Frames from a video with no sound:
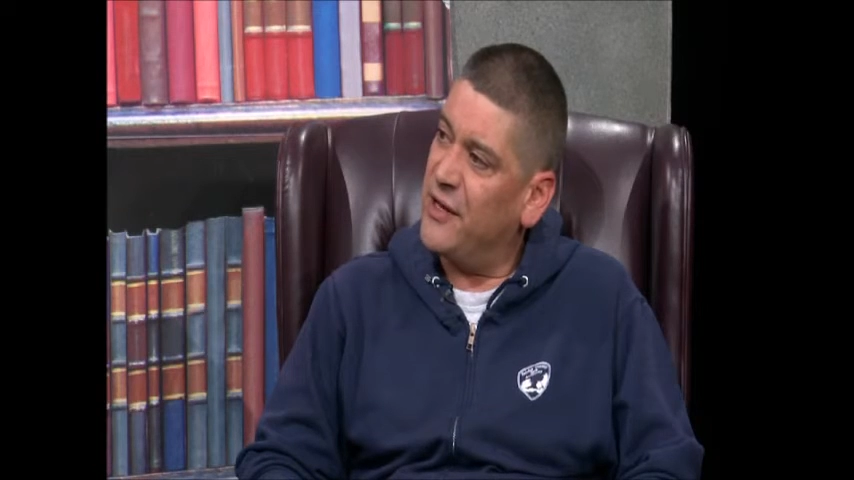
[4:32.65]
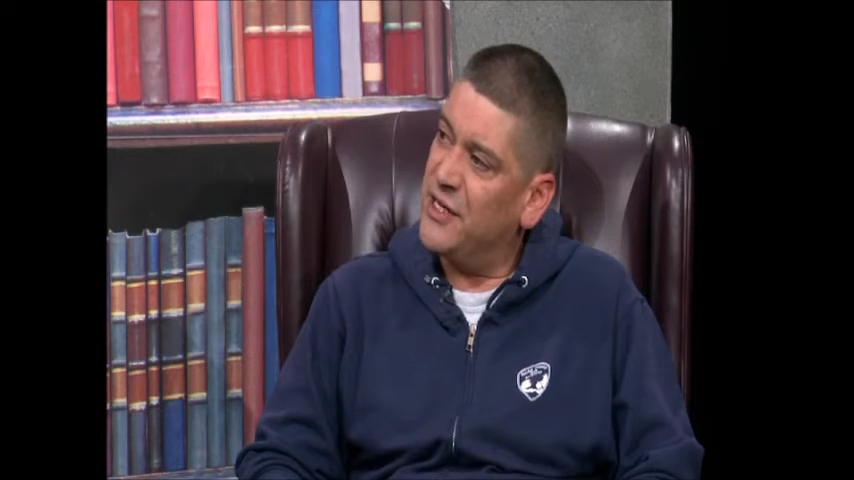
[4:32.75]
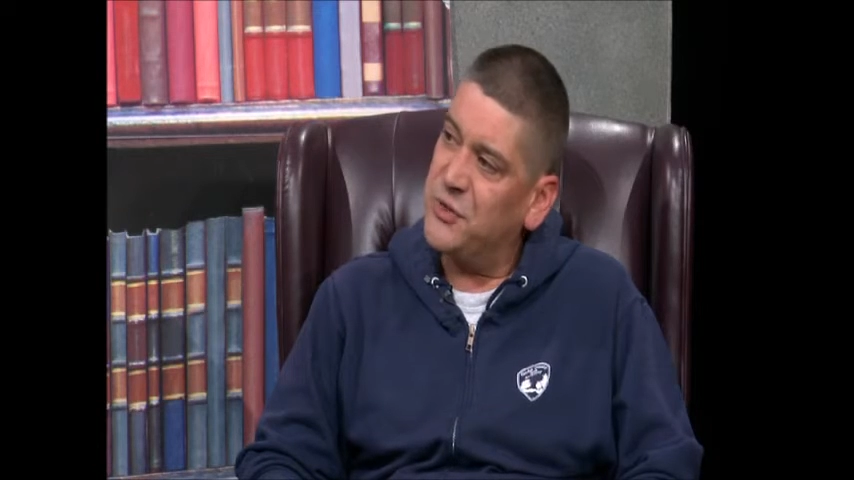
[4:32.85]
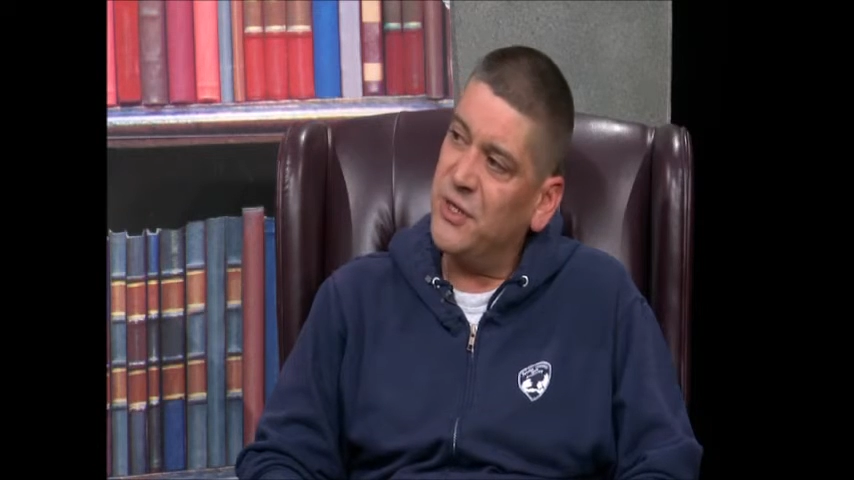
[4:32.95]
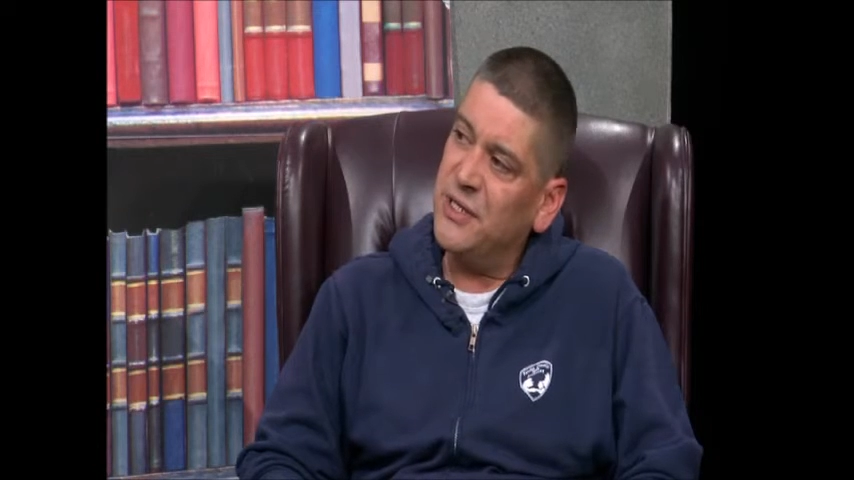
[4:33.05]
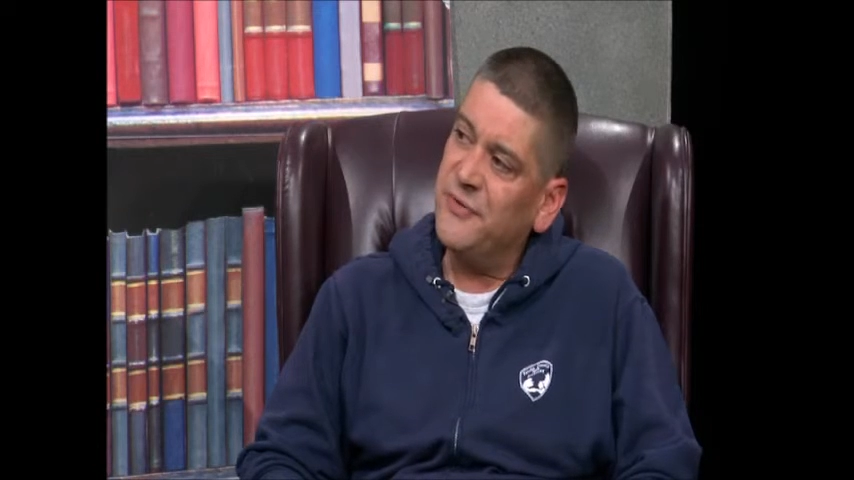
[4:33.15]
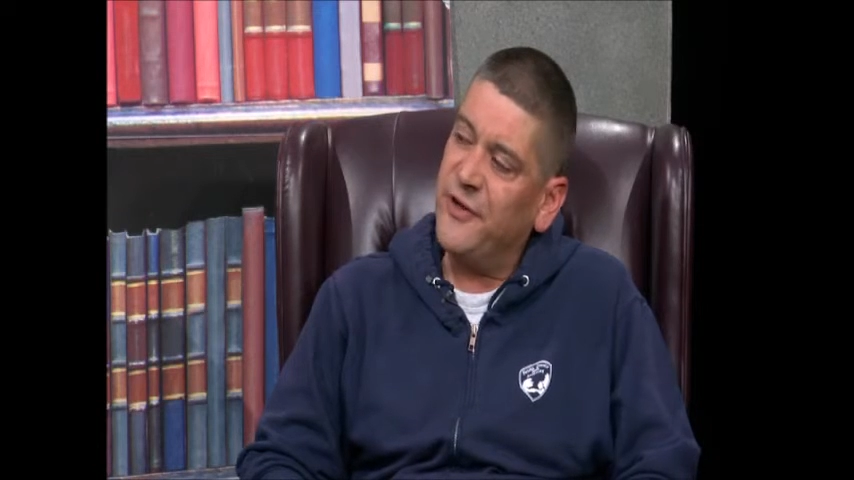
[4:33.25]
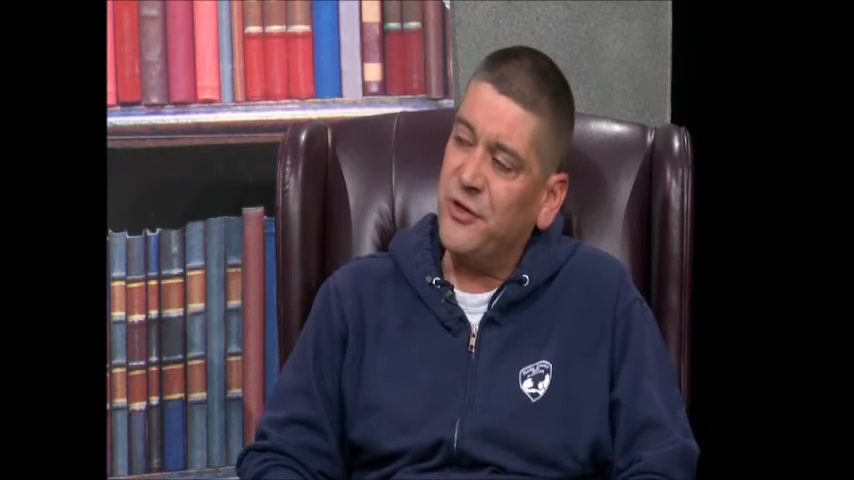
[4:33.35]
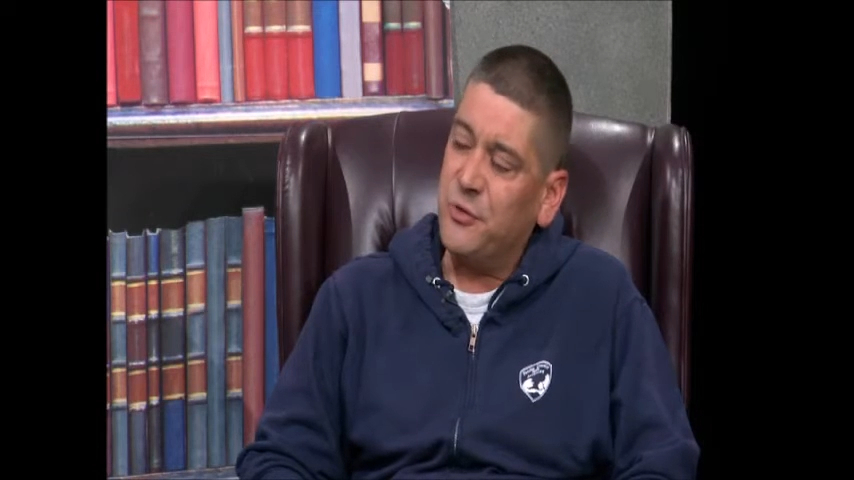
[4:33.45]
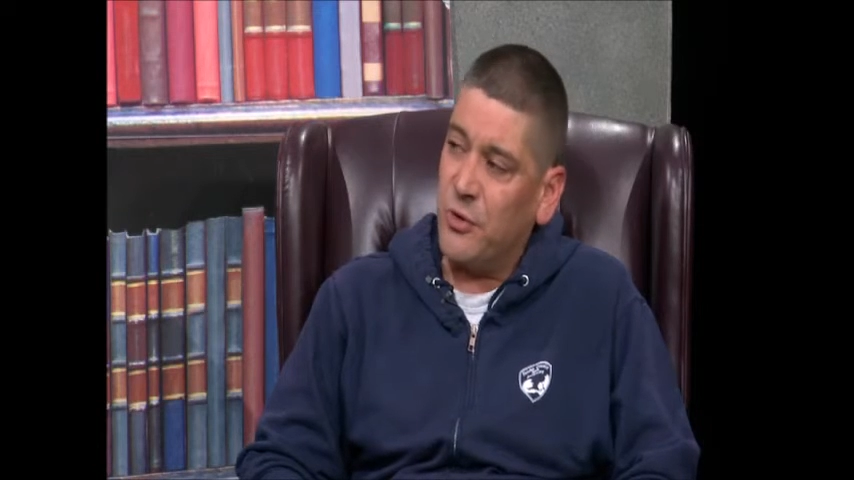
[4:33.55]
that history has
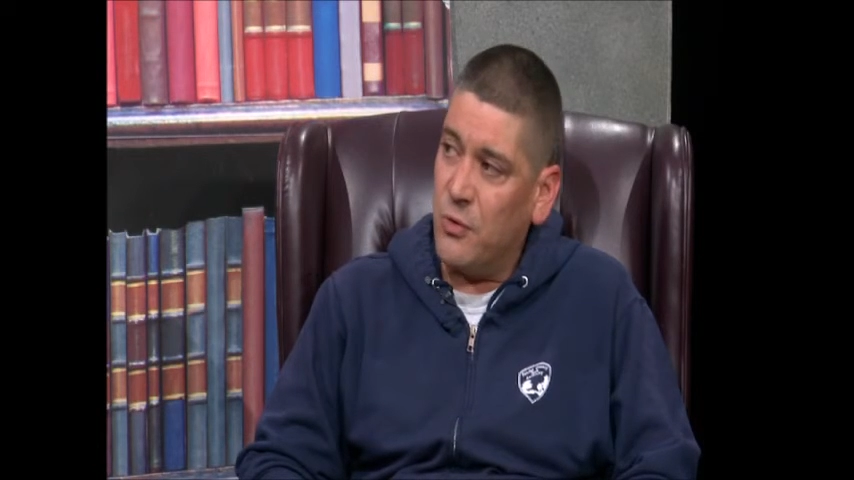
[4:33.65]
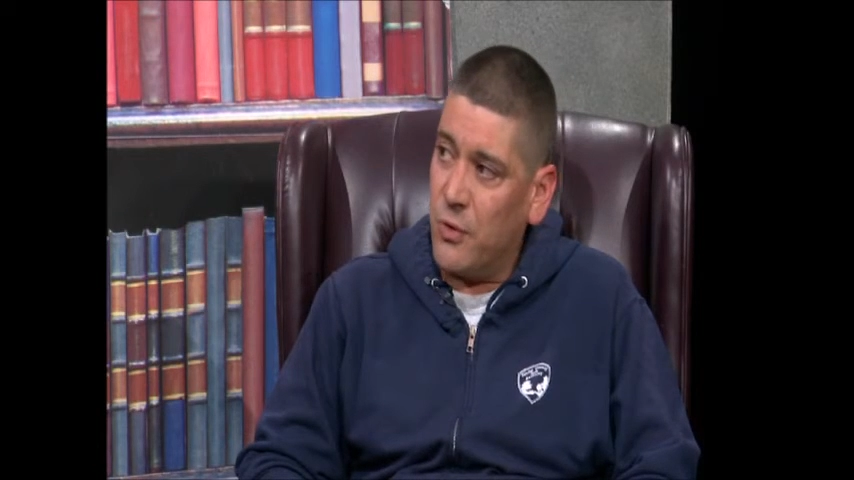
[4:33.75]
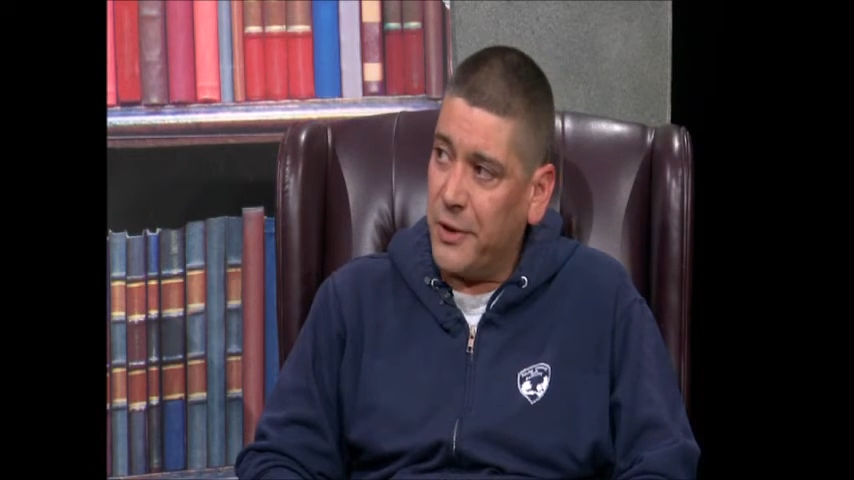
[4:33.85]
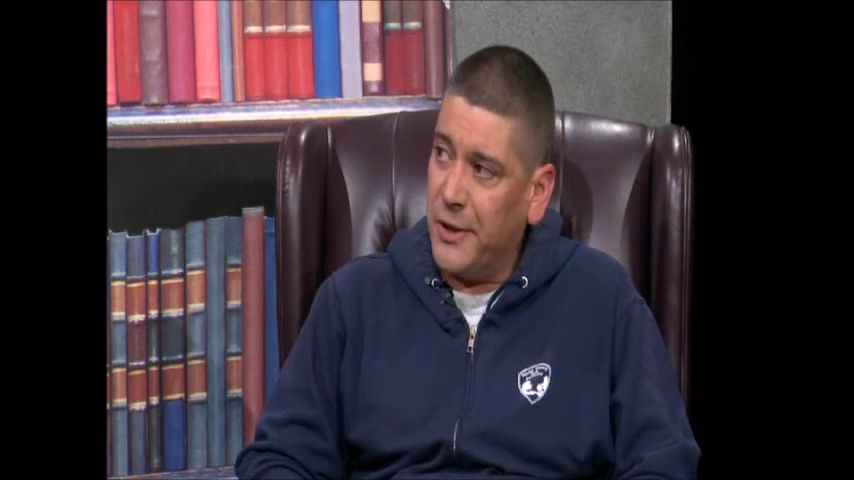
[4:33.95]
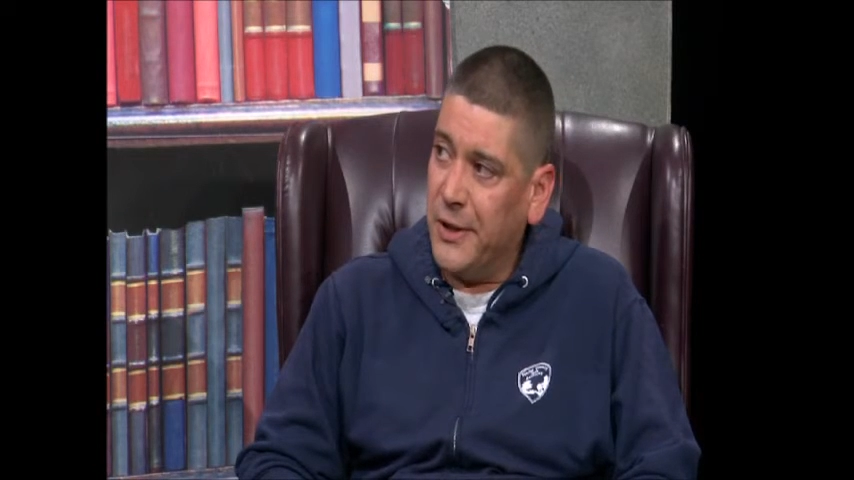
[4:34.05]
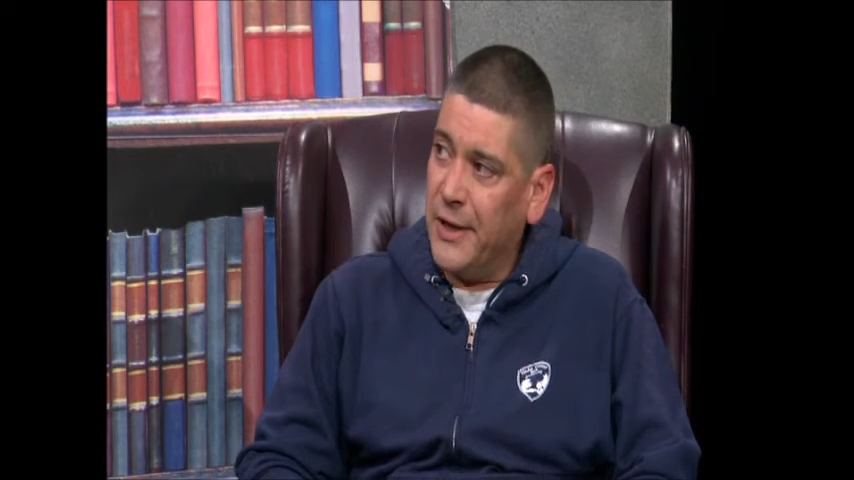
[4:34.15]
failed to record.